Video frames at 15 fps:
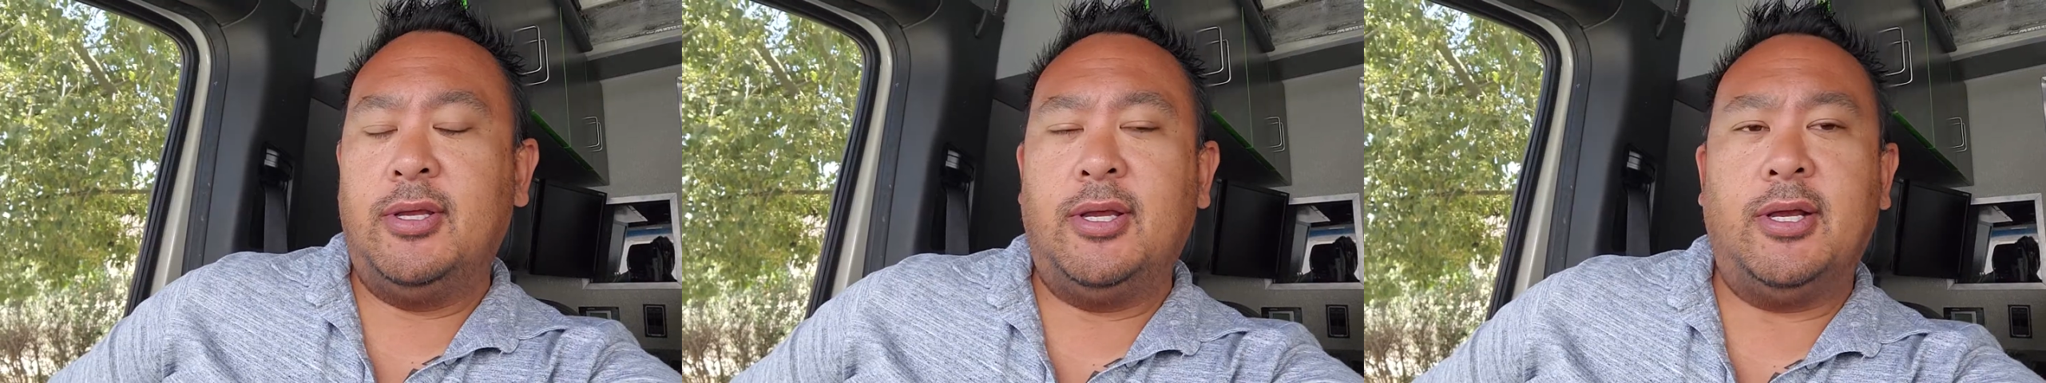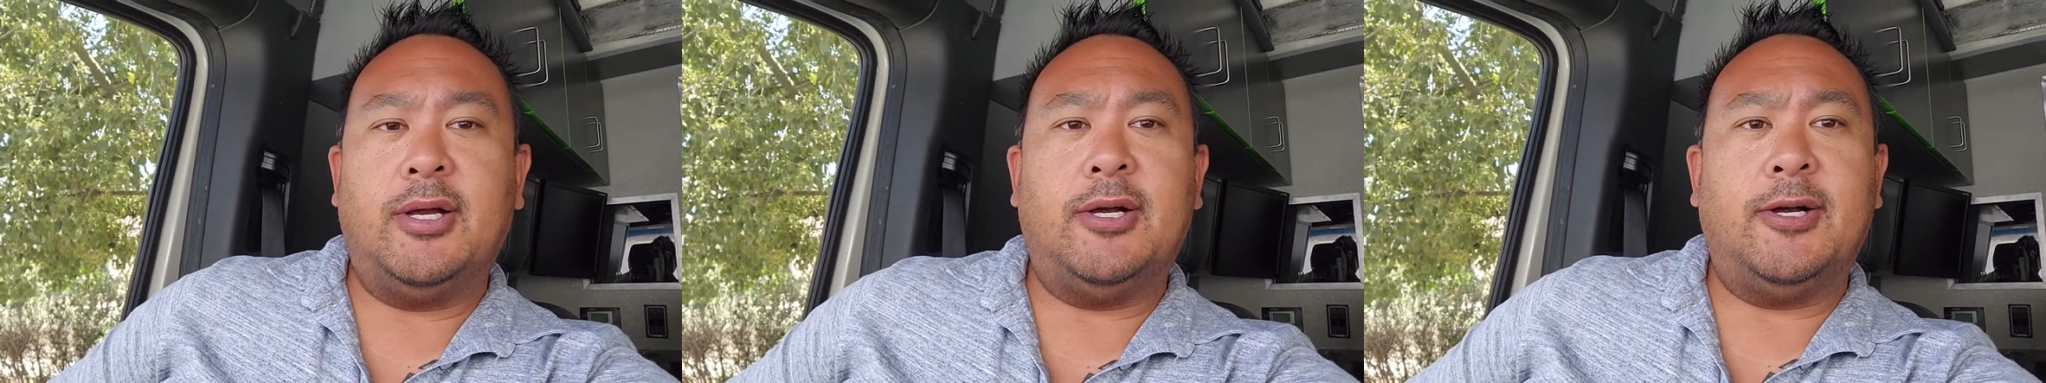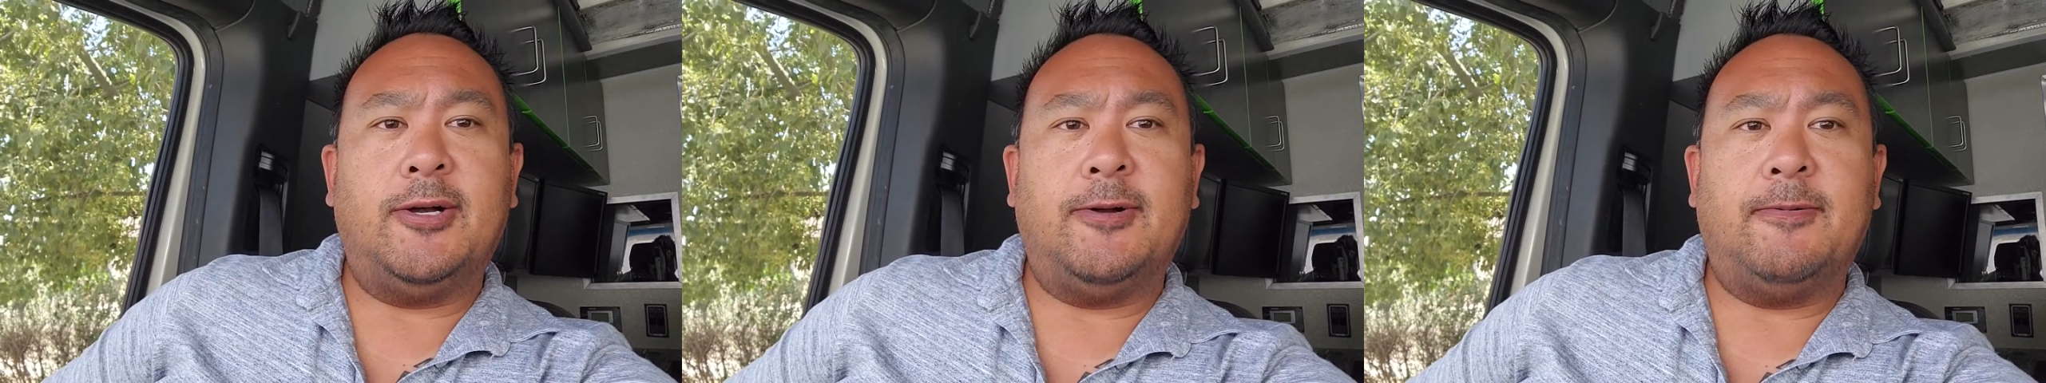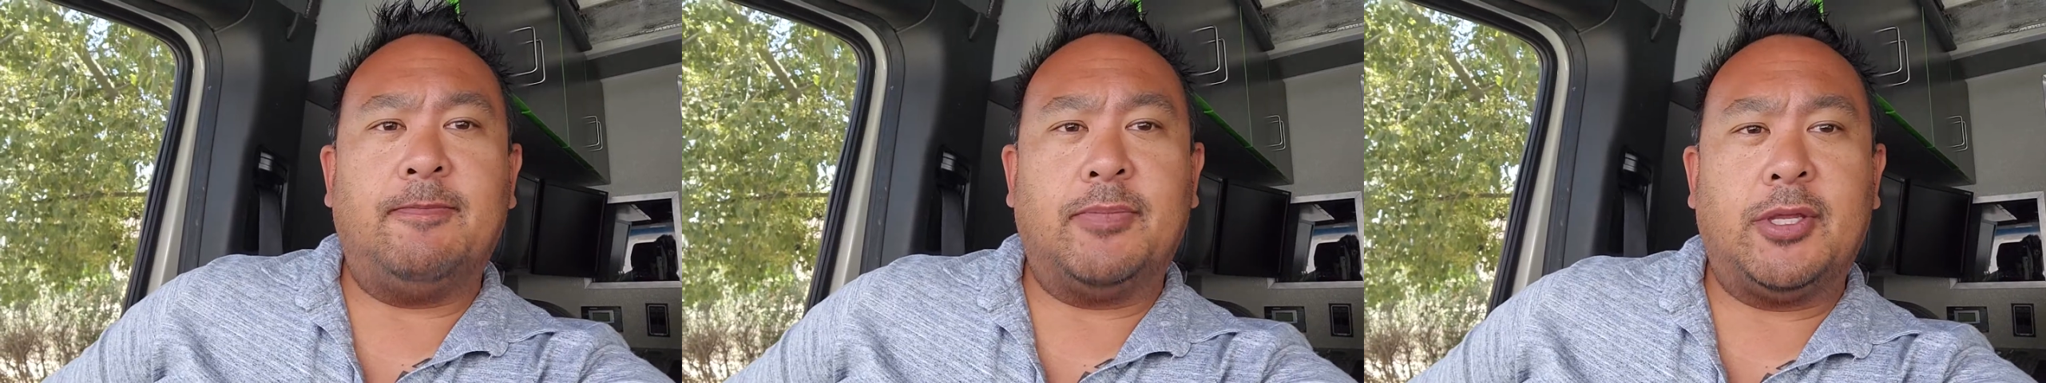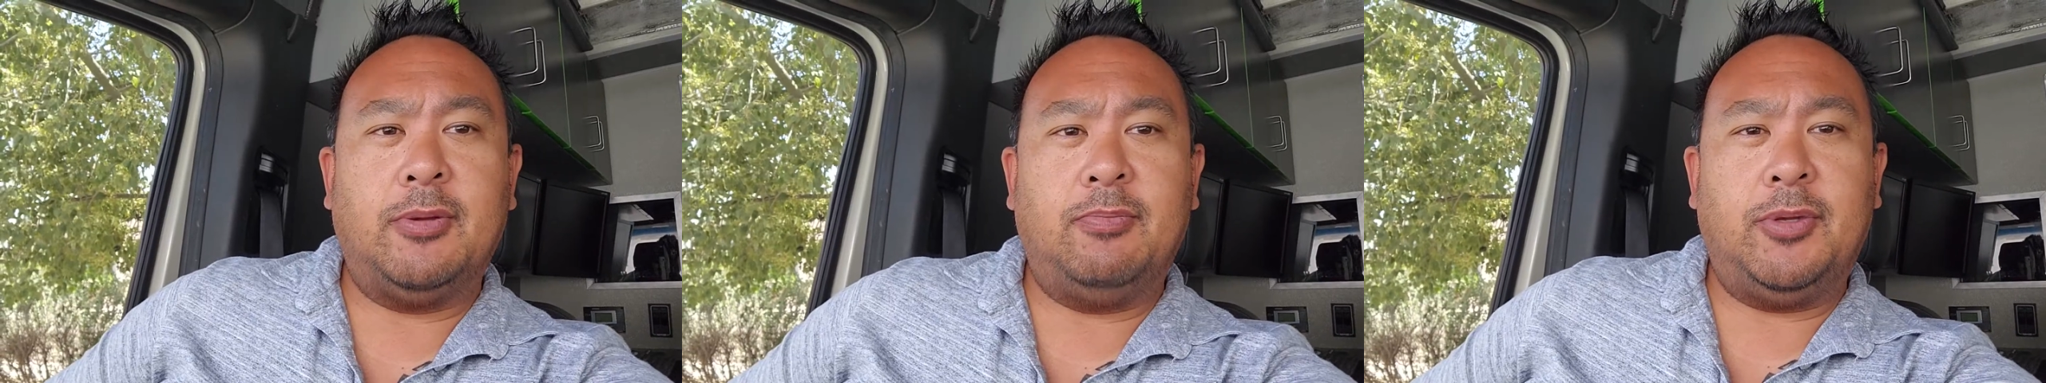
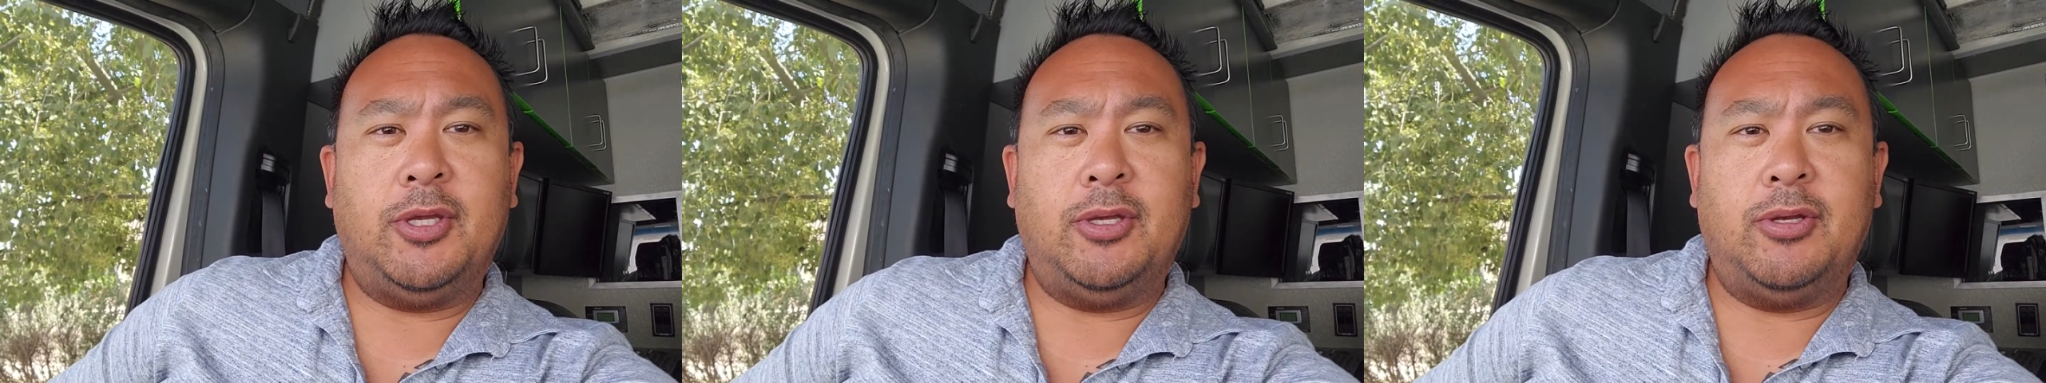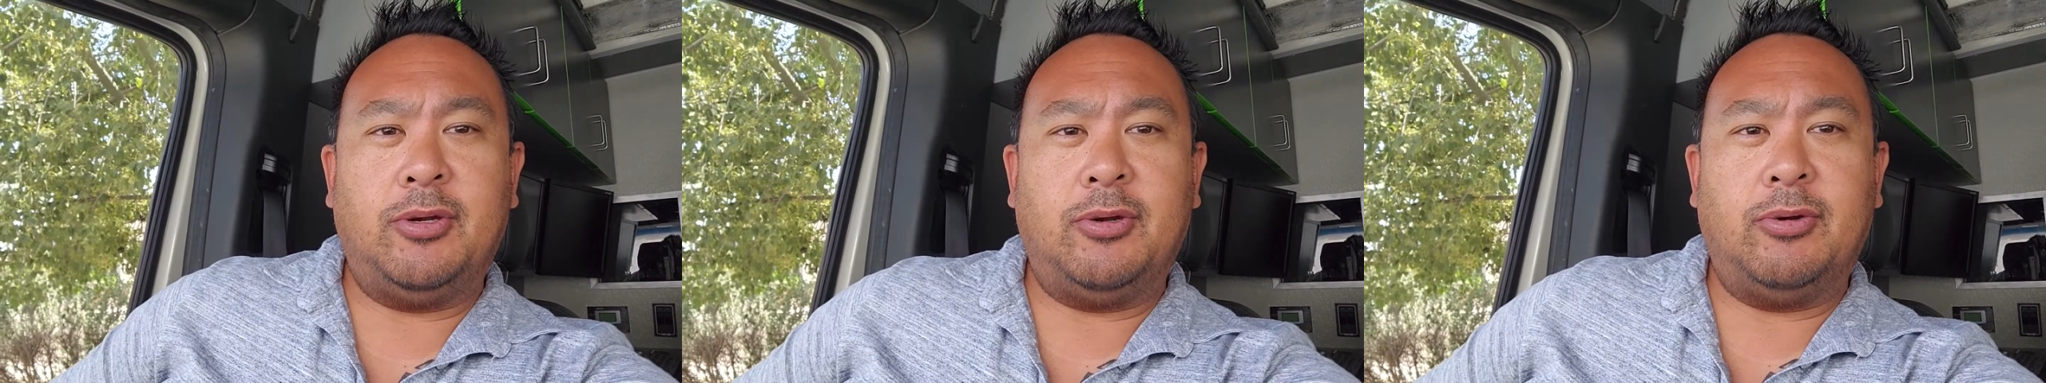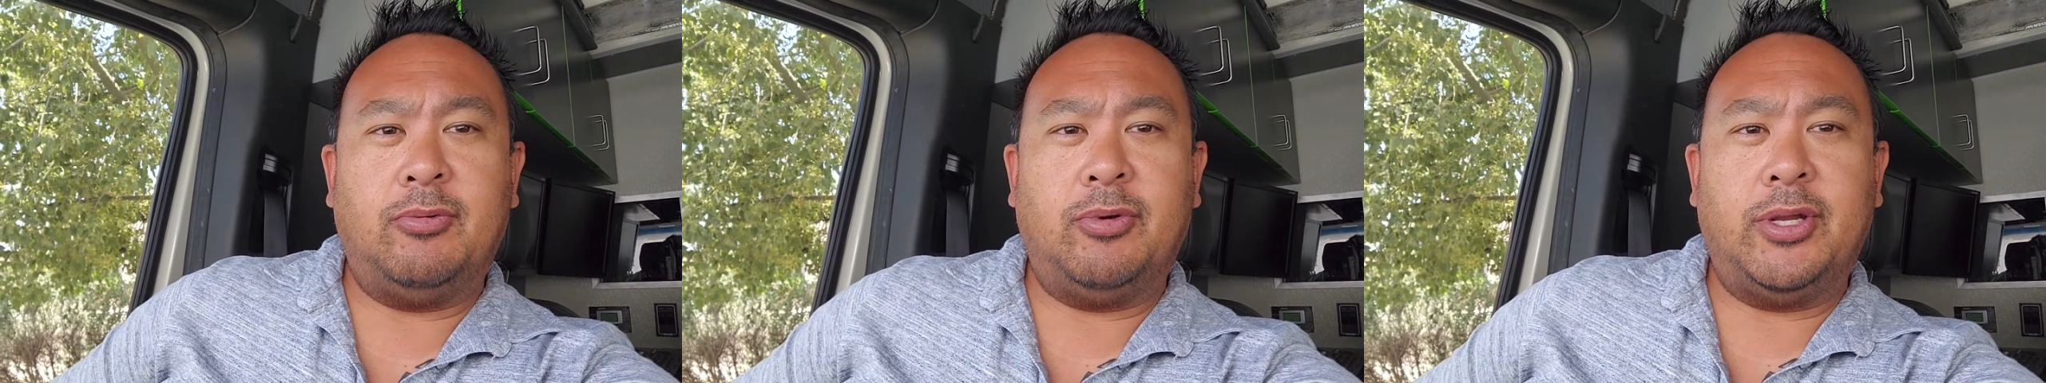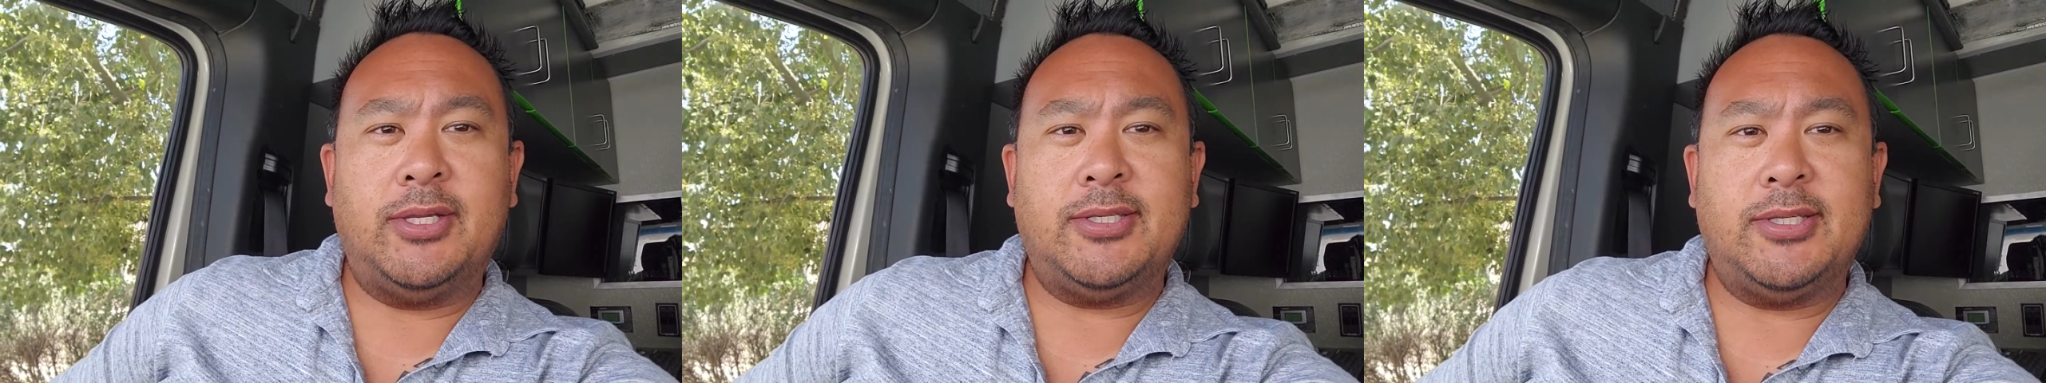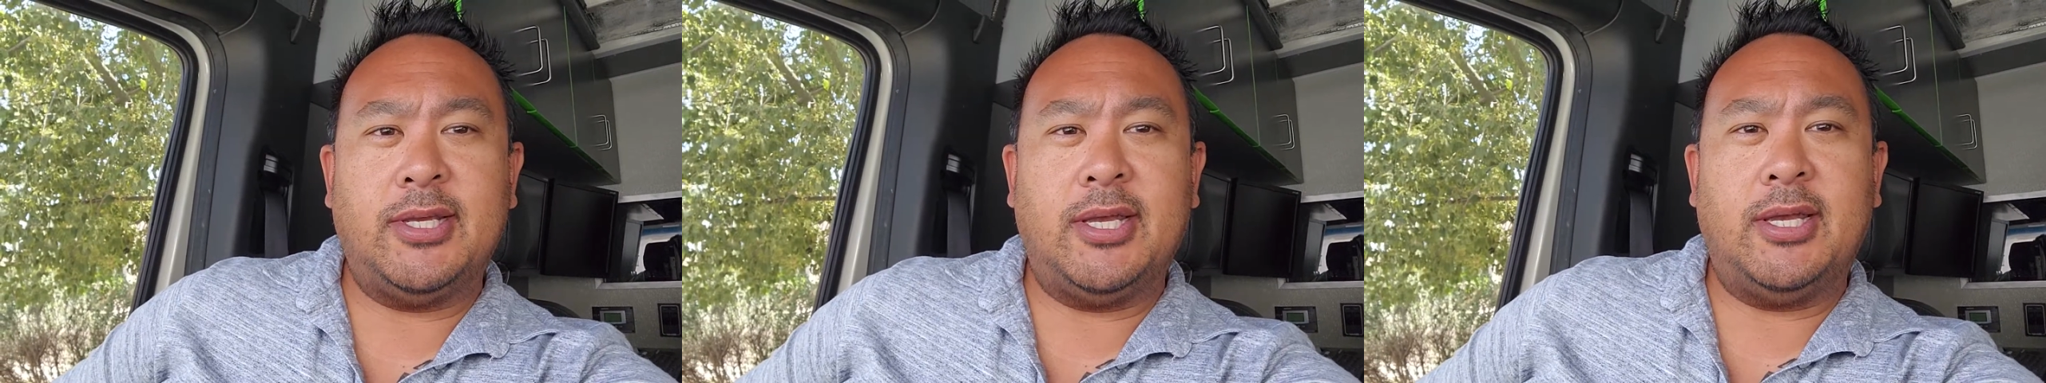um, computer
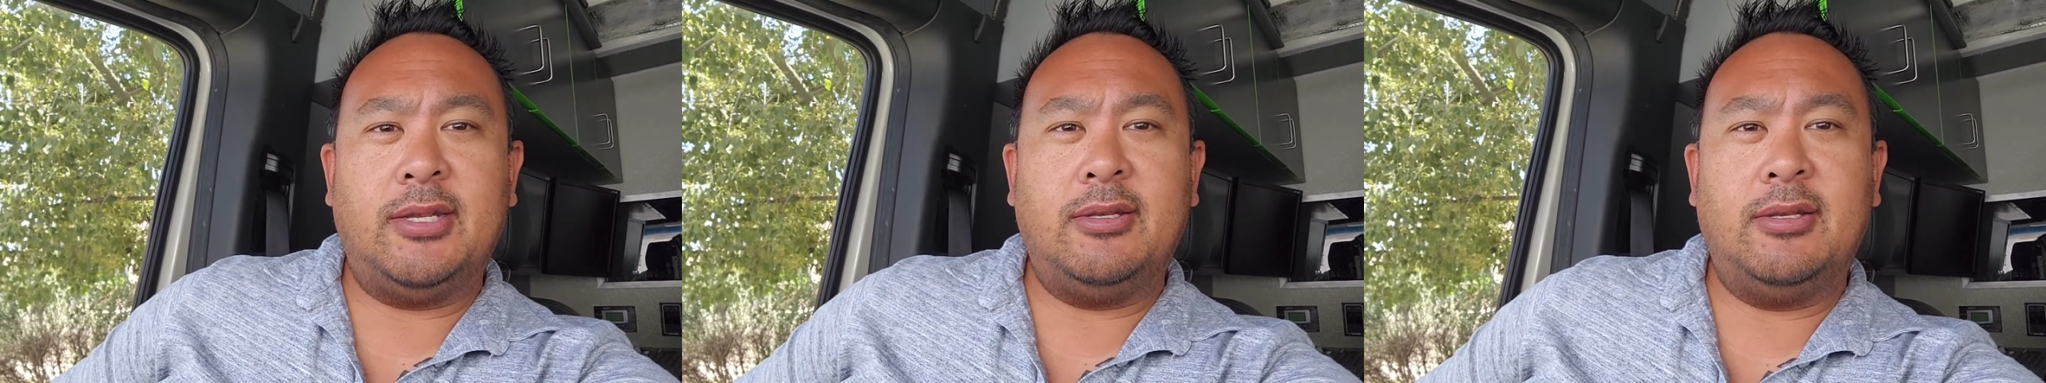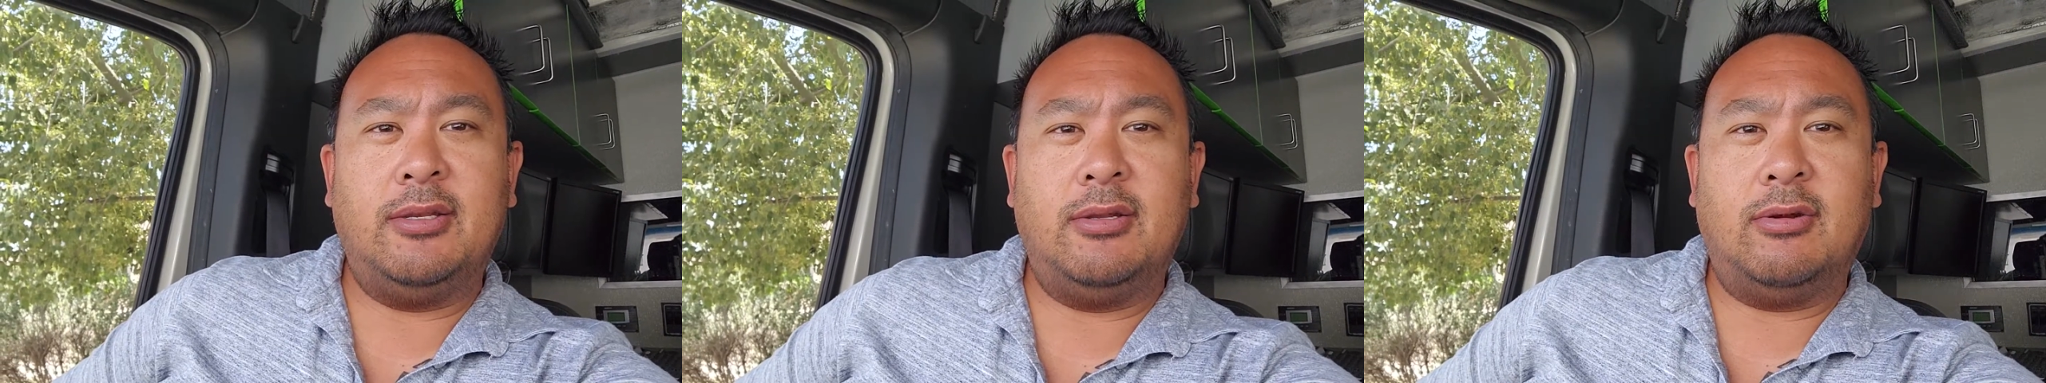reset,